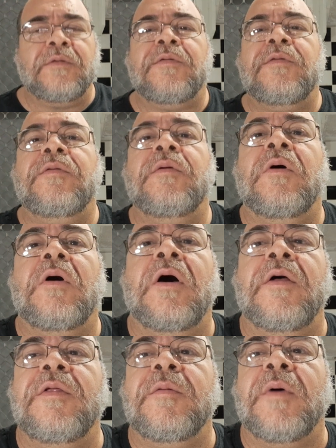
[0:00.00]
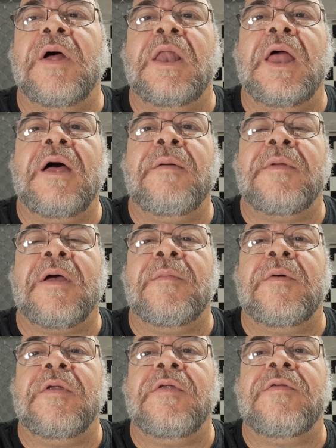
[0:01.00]
So, I think my alarm
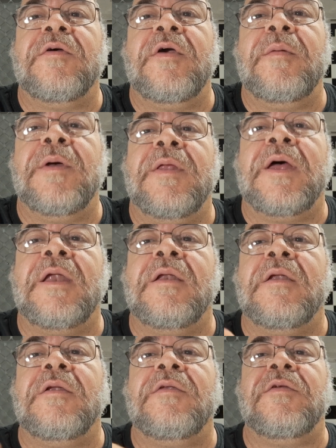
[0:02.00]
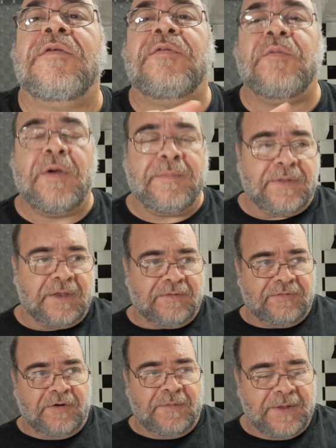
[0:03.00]
come on. Sorry about that. Just swipe that.
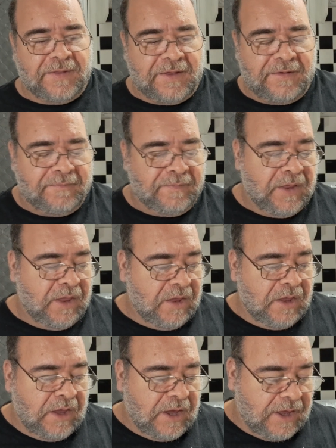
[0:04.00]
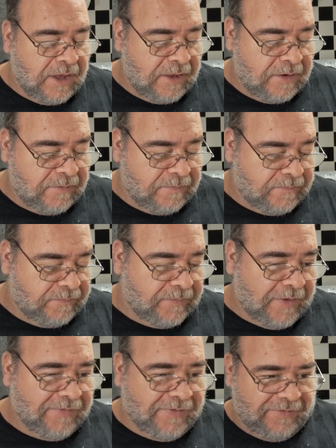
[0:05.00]
Sorry about that. And
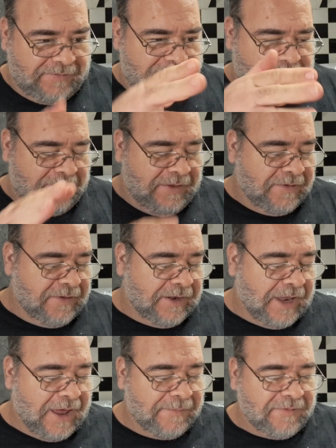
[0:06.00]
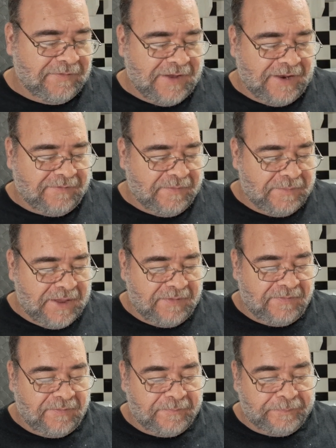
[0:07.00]
that's a alarm to take some
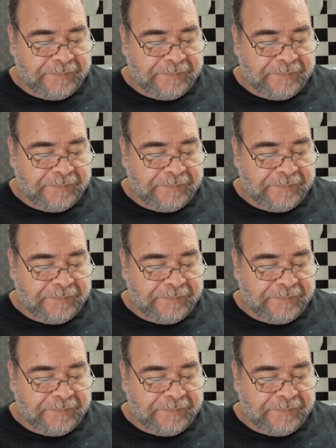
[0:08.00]
meds.